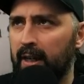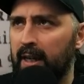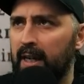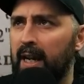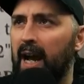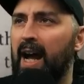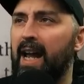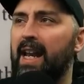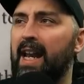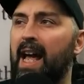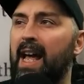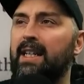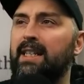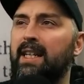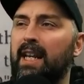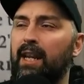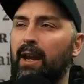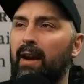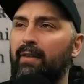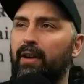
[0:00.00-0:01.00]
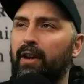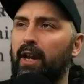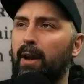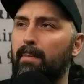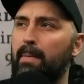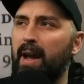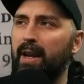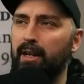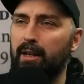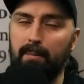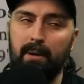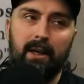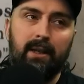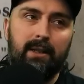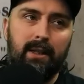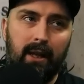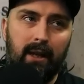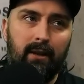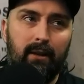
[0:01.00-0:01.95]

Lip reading: And lastly, you have a command ability.